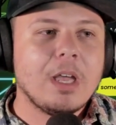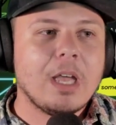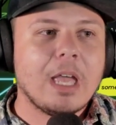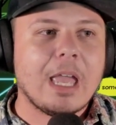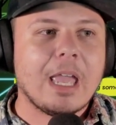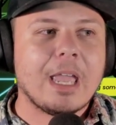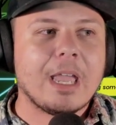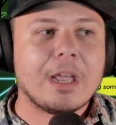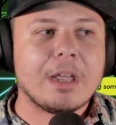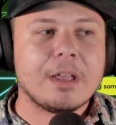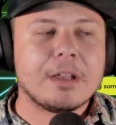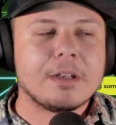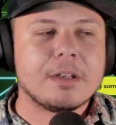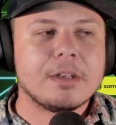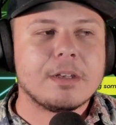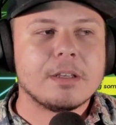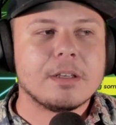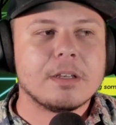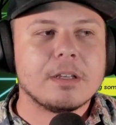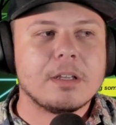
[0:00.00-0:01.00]

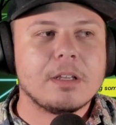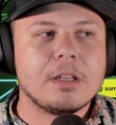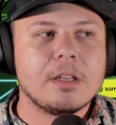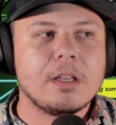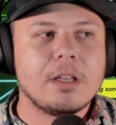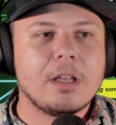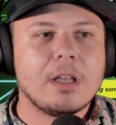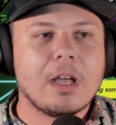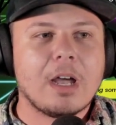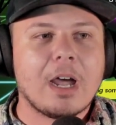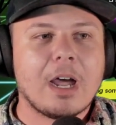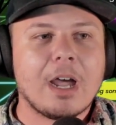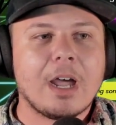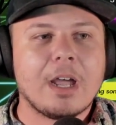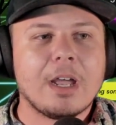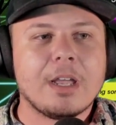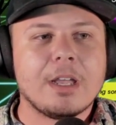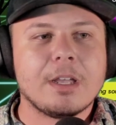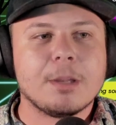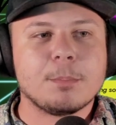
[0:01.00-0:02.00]
and I
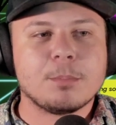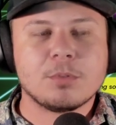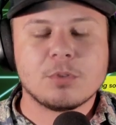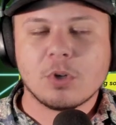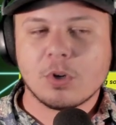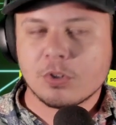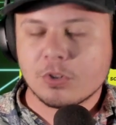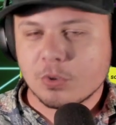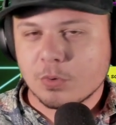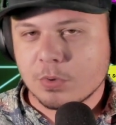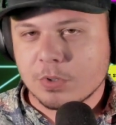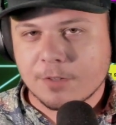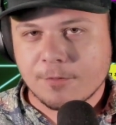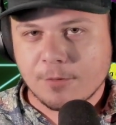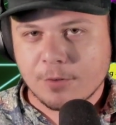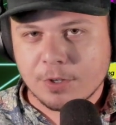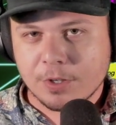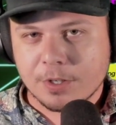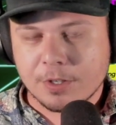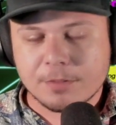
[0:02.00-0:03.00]
am going through
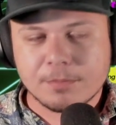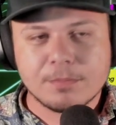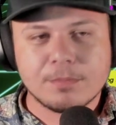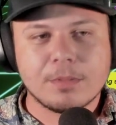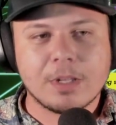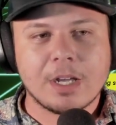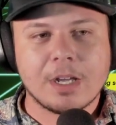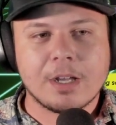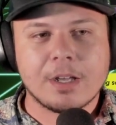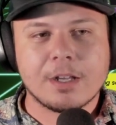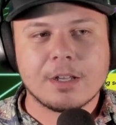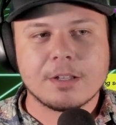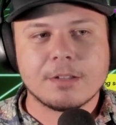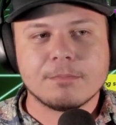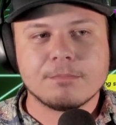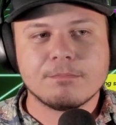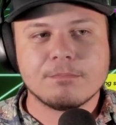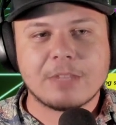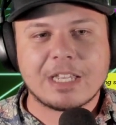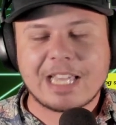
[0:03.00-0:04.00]
different
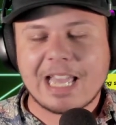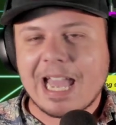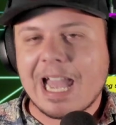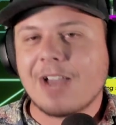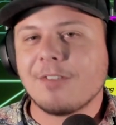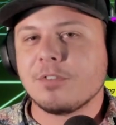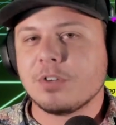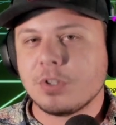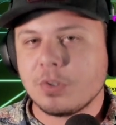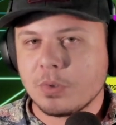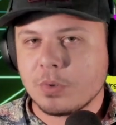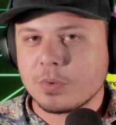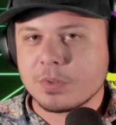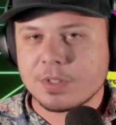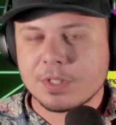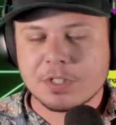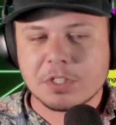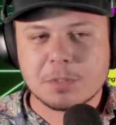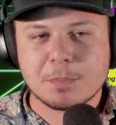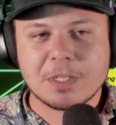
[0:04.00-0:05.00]
like avenues
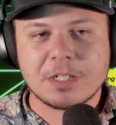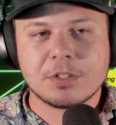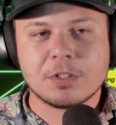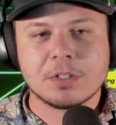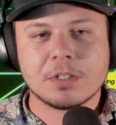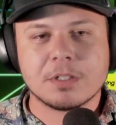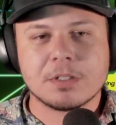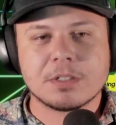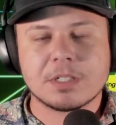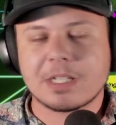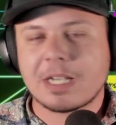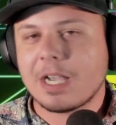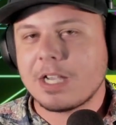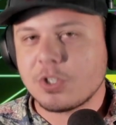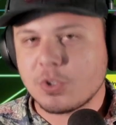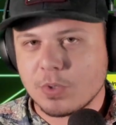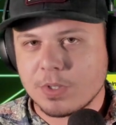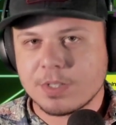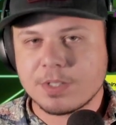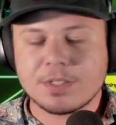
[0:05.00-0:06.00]
to speak to
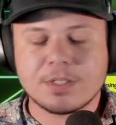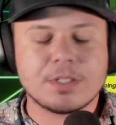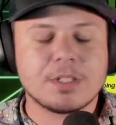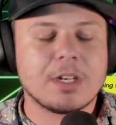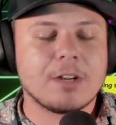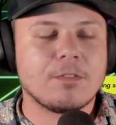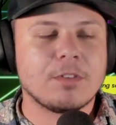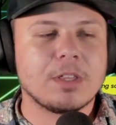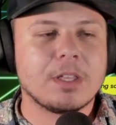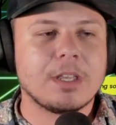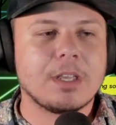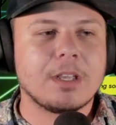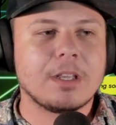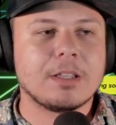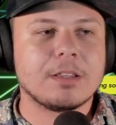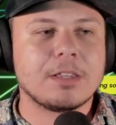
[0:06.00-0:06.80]
psychiatrists and everything and